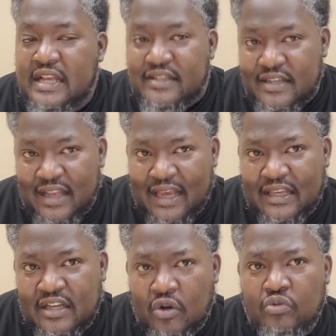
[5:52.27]
See, like
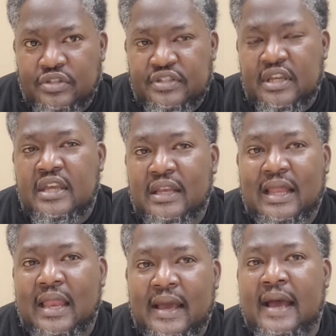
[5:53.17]
it goes to say, a
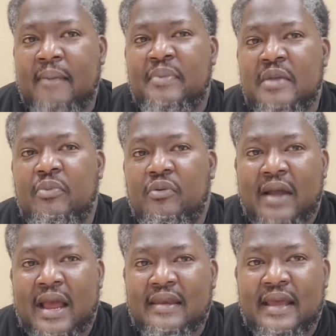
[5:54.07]
lot of our people
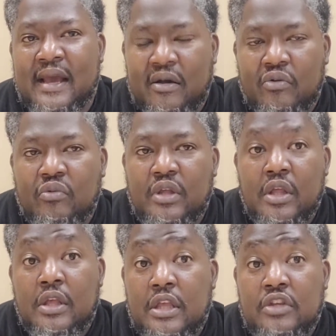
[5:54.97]
right now
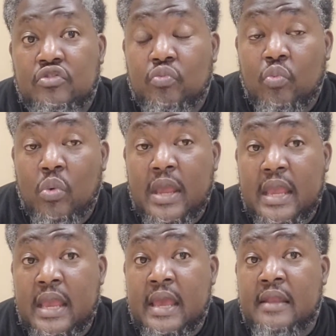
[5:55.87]
is
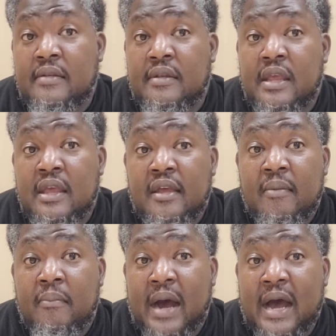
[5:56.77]
swearing
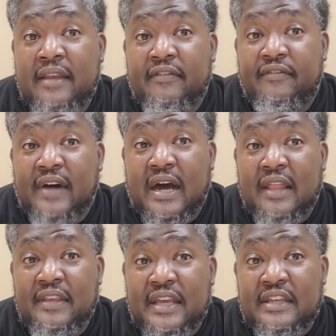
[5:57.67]
by the
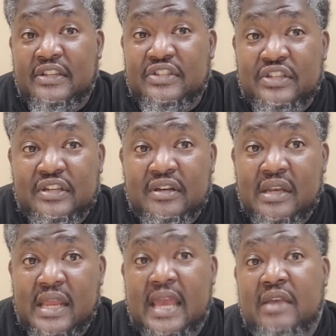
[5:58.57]
Father and the Son
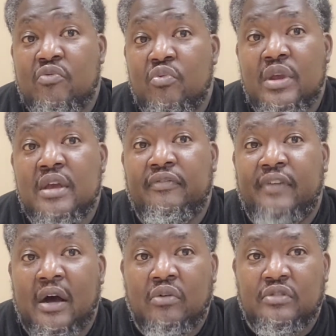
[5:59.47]
name real
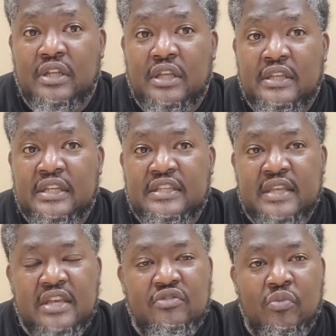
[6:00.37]
falsely. And he
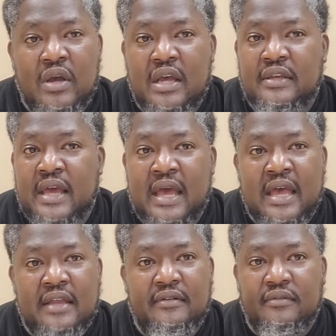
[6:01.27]
said, swear not.